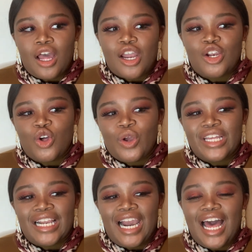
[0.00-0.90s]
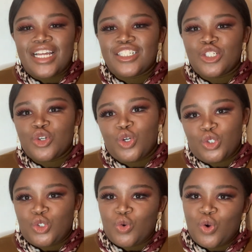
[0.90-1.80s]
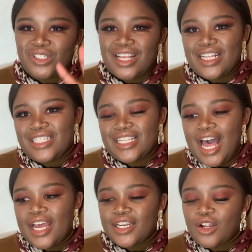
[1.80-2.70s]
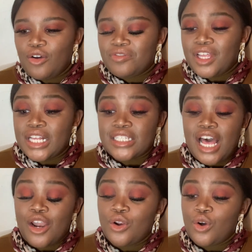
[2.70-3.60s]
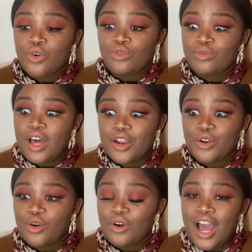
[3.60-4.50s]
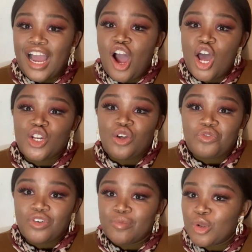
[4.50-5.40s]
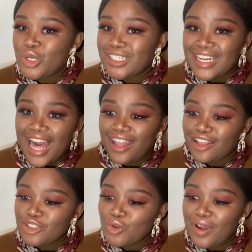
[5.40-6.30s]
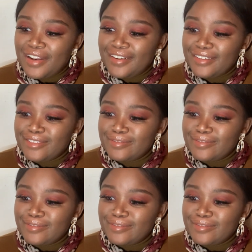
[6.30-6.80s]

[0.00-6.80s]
don't know, inclined to go towards that side of things. I don't know. I can't confirm nor deny this one.